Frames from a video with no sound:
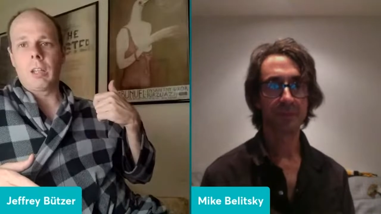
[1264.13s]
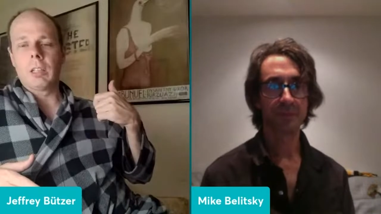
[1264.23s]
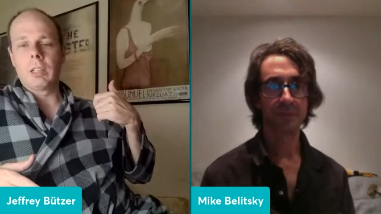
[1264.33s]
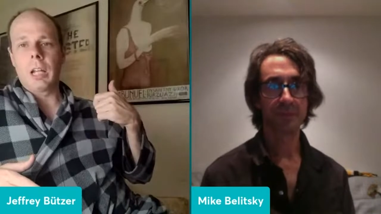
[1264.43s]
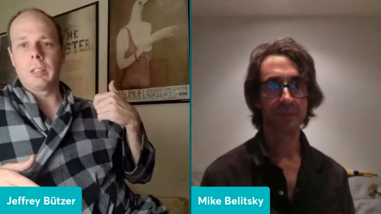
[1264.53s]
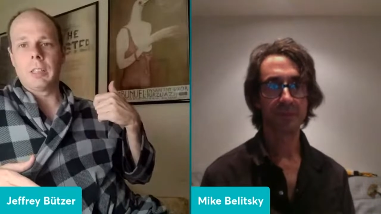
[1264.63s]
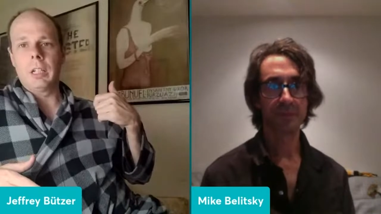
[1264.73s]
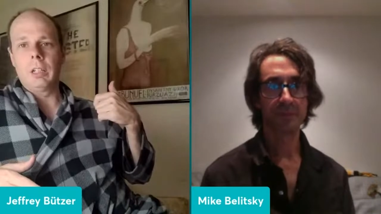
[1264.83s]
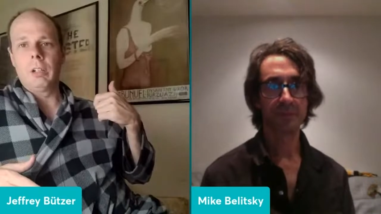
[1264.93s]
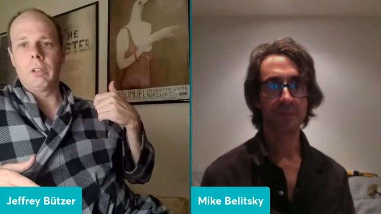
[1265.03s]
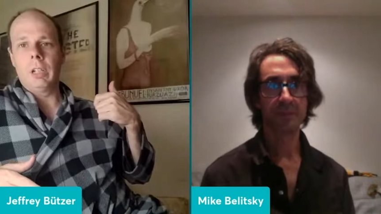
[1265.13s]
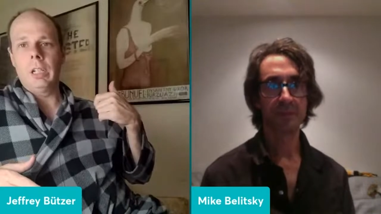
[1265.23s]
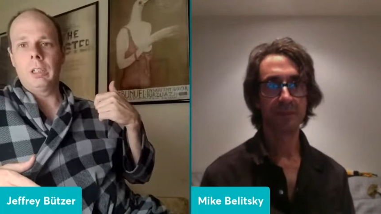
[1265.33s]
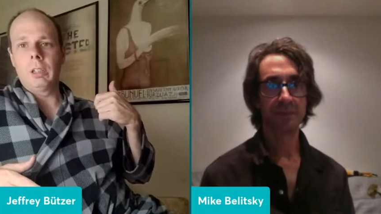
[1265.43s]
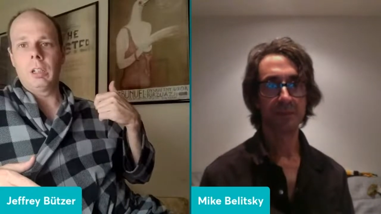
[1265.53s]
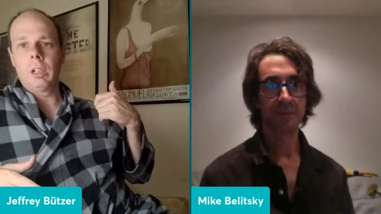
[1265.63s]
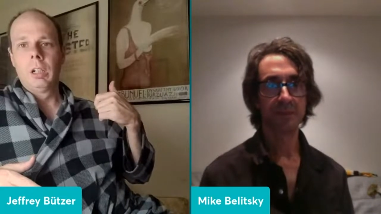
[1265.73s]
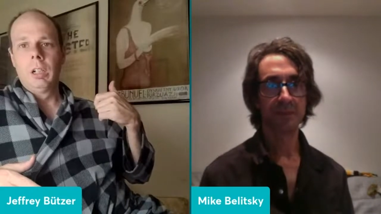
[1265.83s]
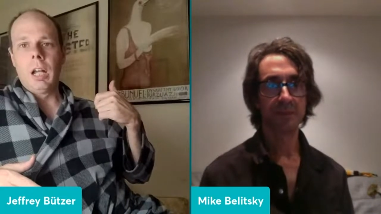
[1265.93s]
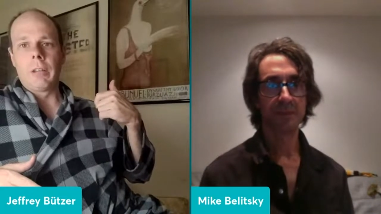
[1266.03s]
Speaker 1: it's like seeing your teacher
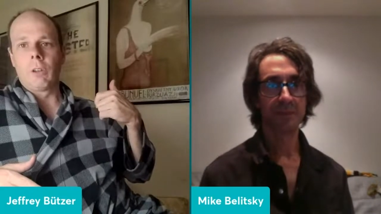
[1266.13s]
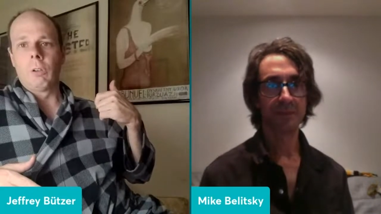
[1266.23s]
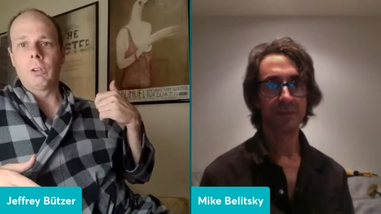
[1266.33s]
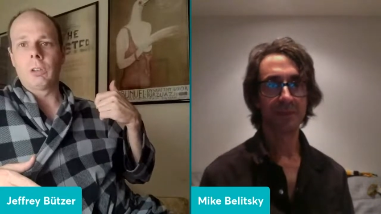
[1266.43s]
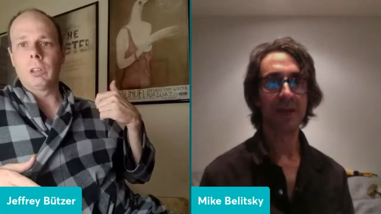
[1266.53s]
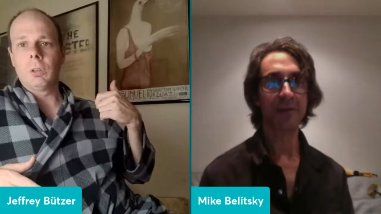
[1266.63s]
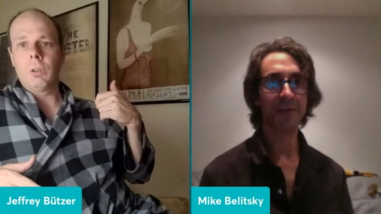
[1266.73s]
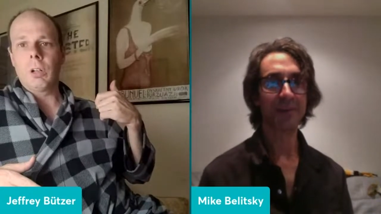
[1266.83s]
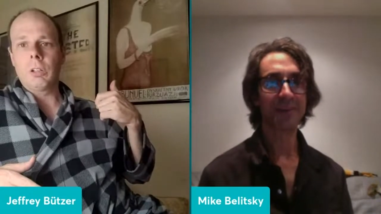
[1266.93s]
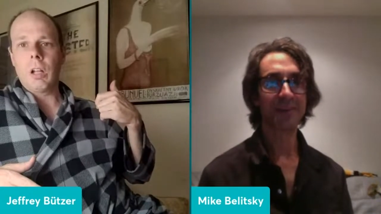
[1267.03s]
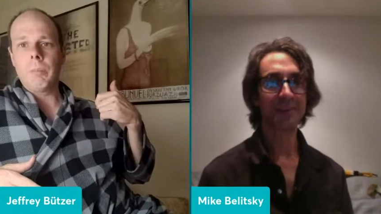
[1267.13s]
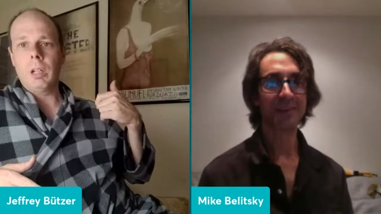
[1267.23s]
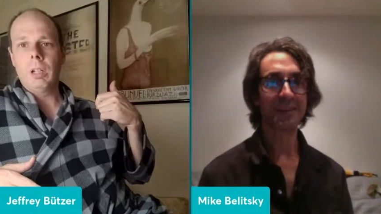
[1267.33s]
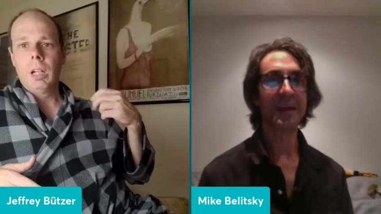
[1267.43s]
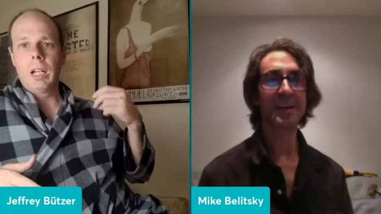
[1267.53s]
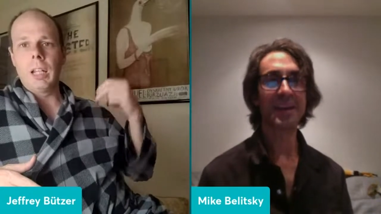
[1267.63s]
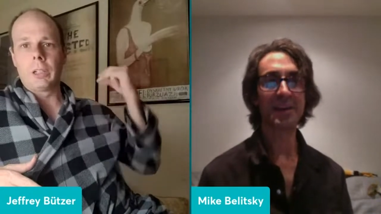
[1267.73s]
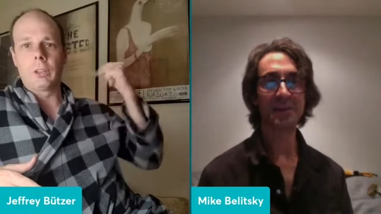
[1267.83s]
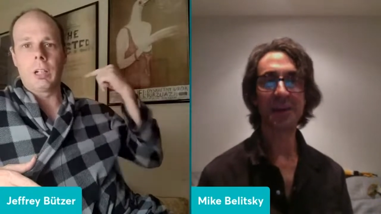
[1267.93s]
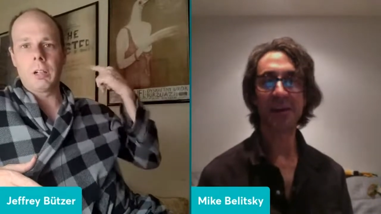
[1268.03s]
at the grocery I, store or something. Yeah, yeah. It, like yeah.
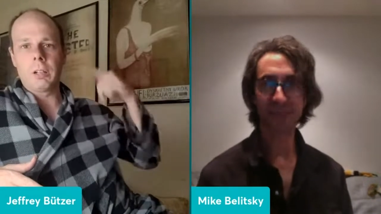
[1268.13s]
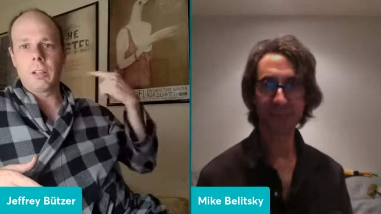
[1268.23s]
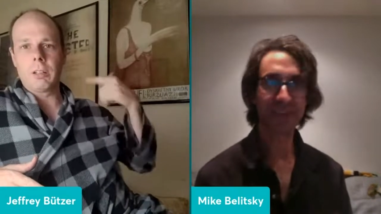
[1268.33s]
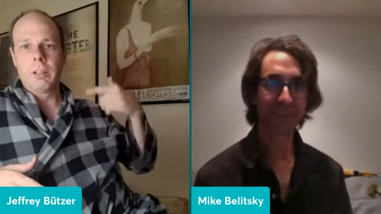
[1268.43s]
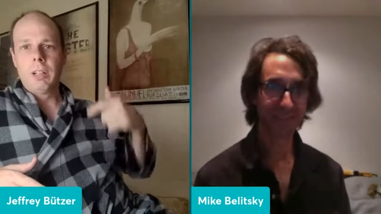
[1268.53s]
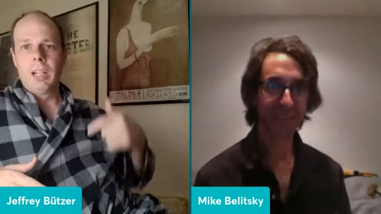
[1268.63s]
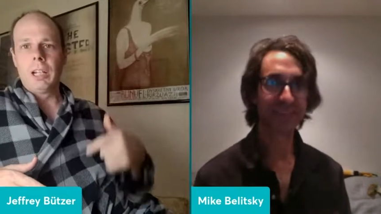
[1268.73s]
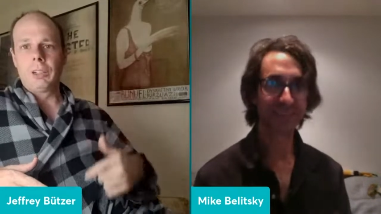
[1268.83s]
triggers it